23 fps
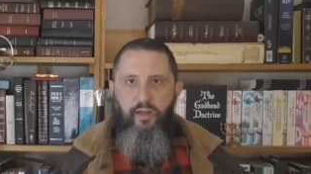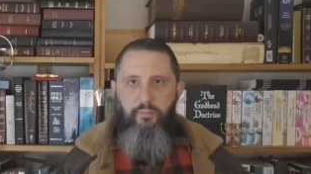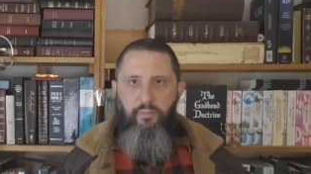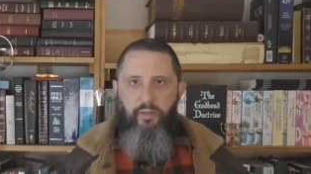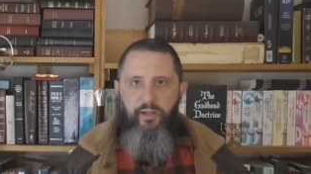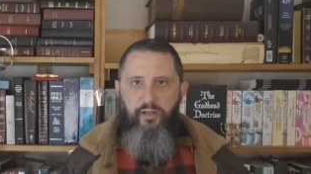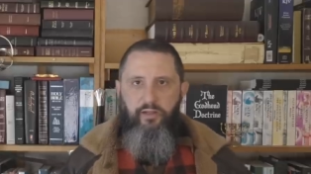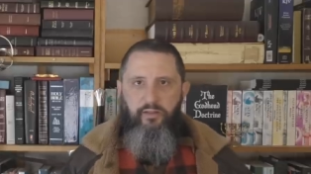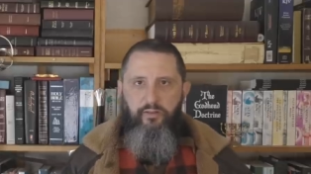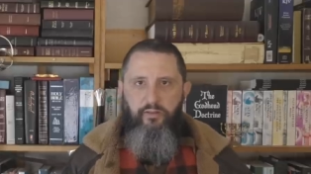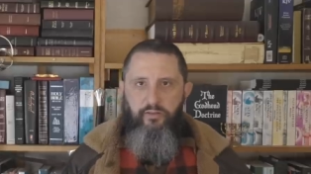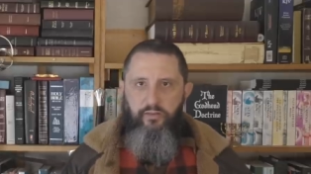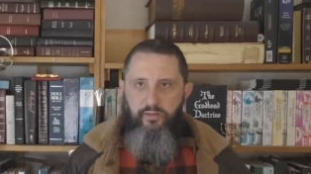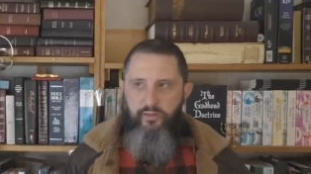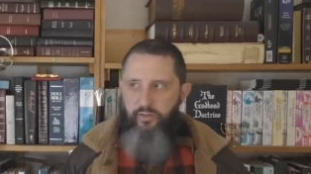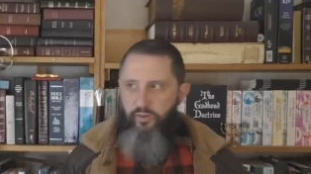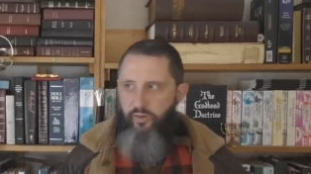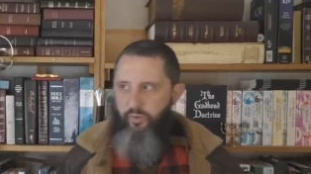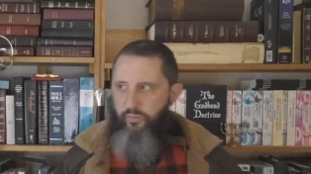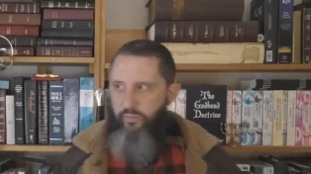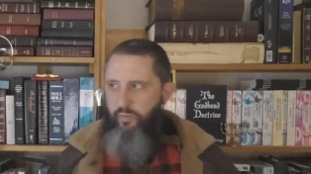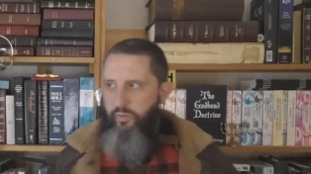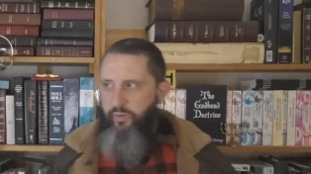but
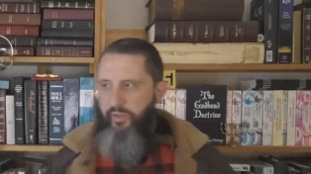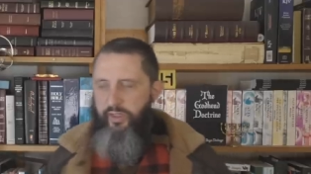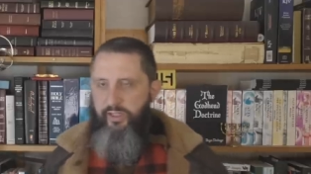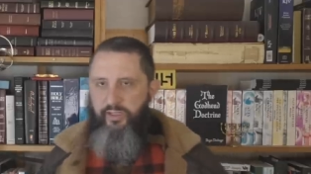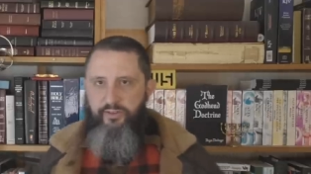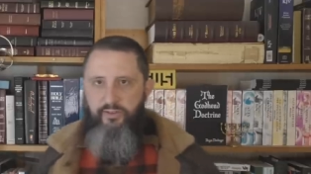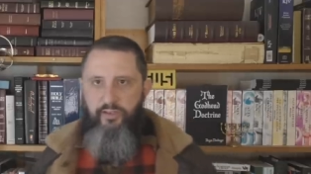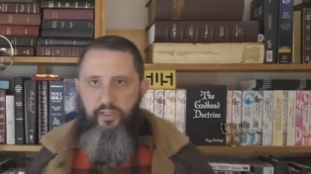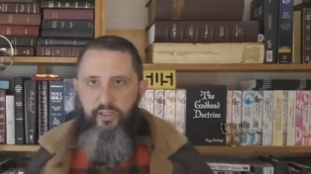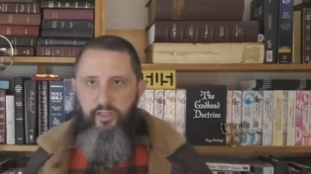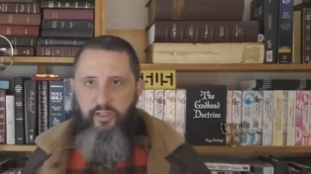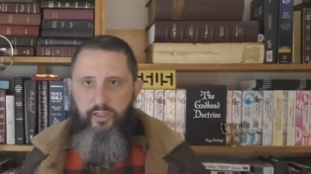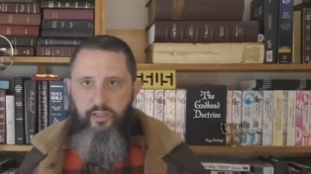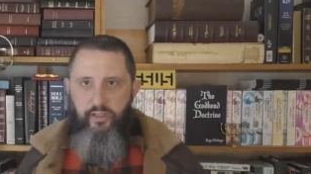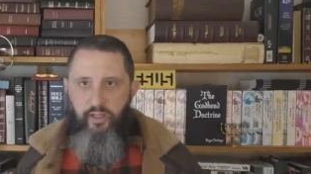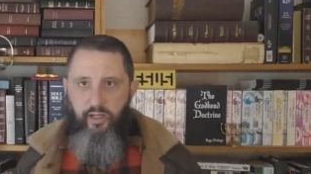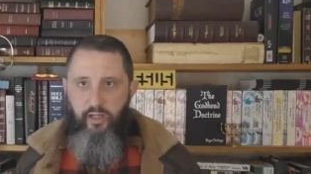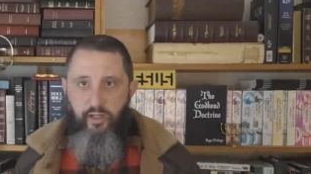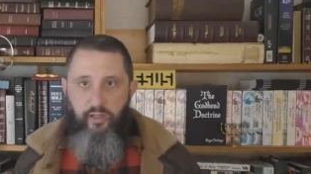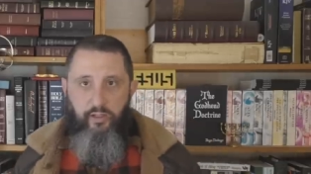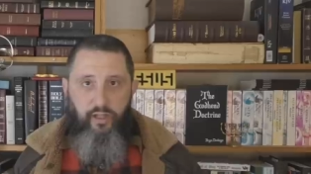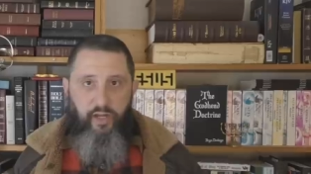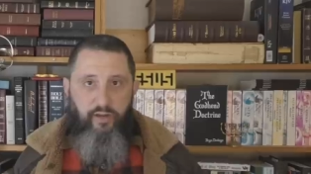the whole point is
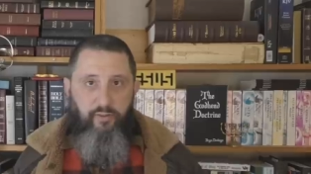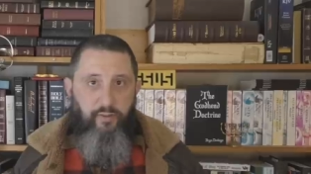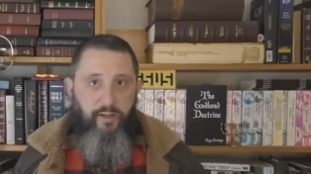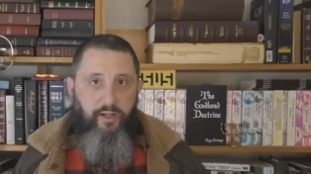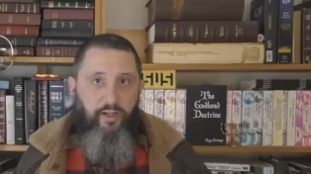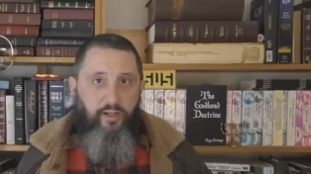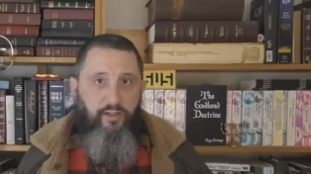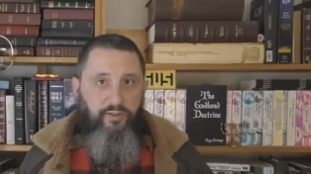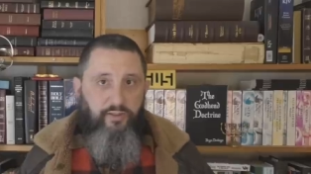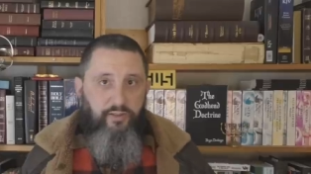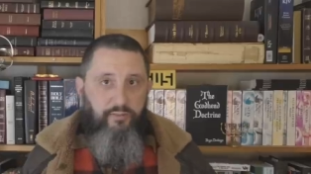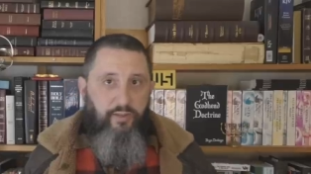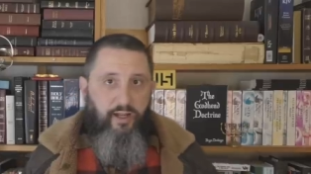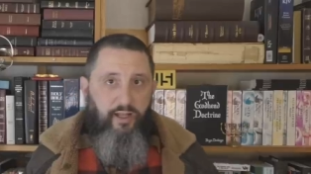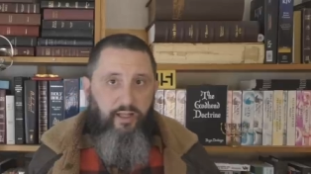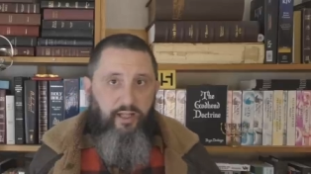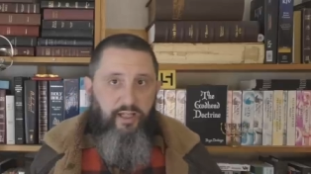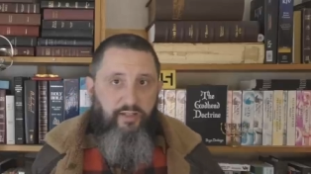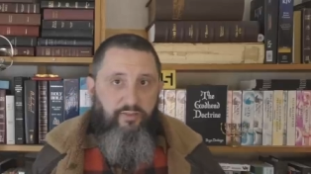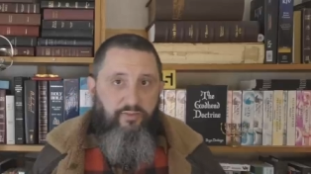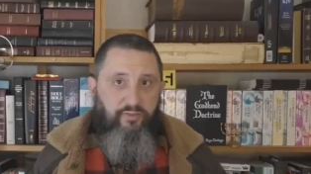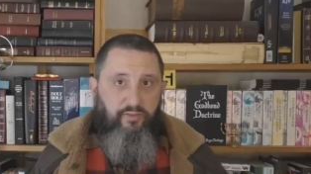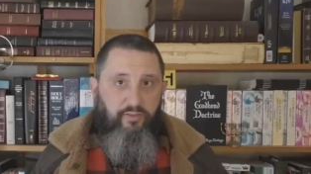uh, everybody else in my
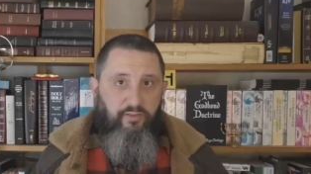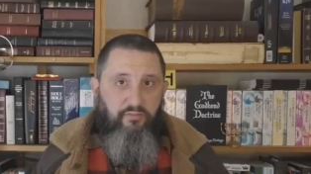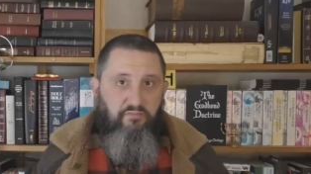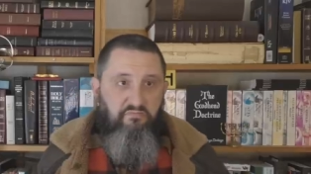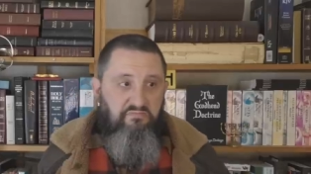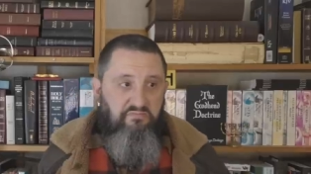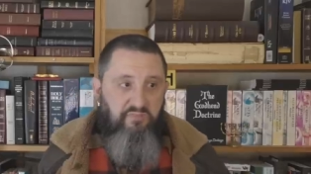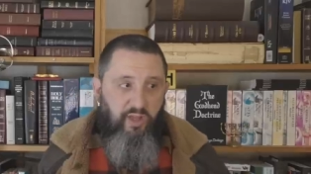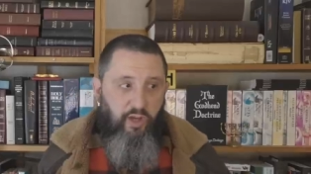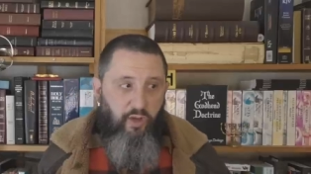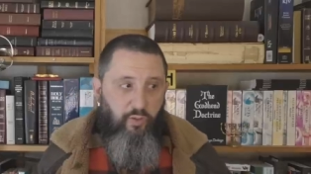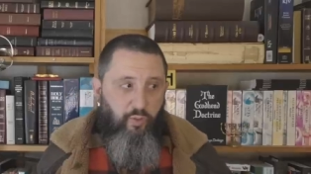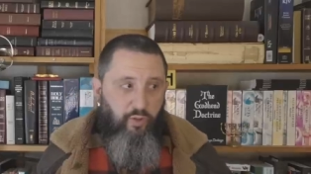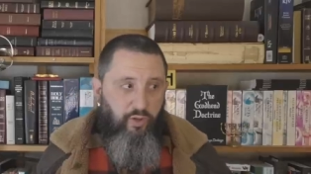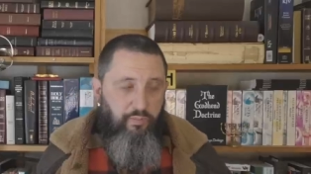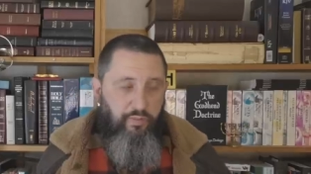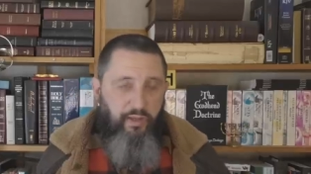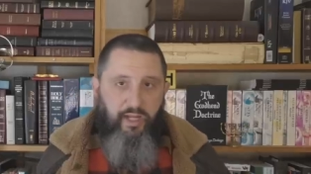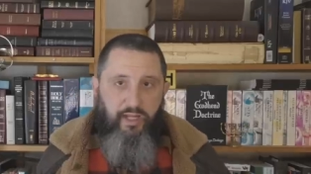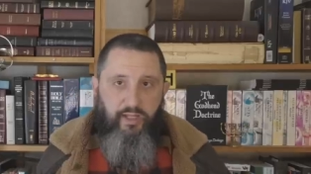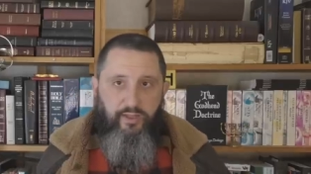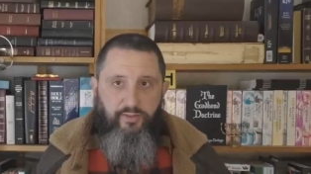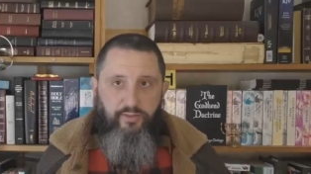life, they all wore
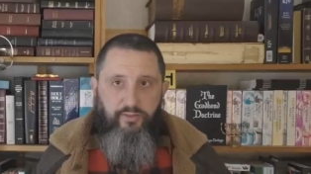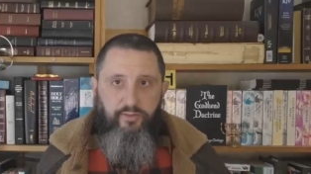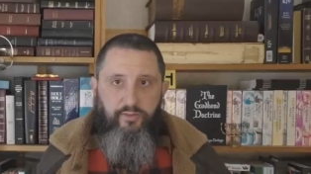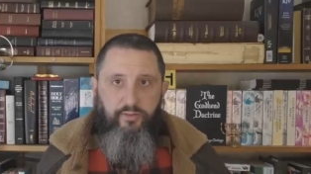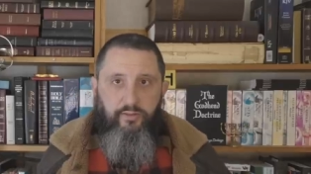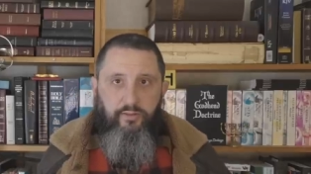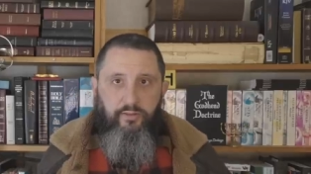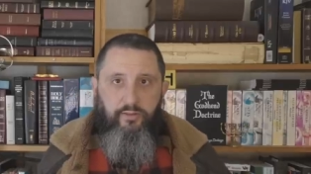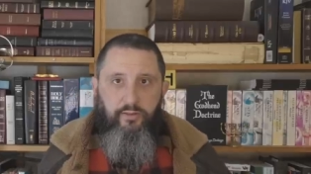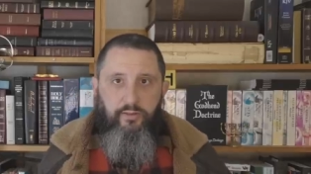pants.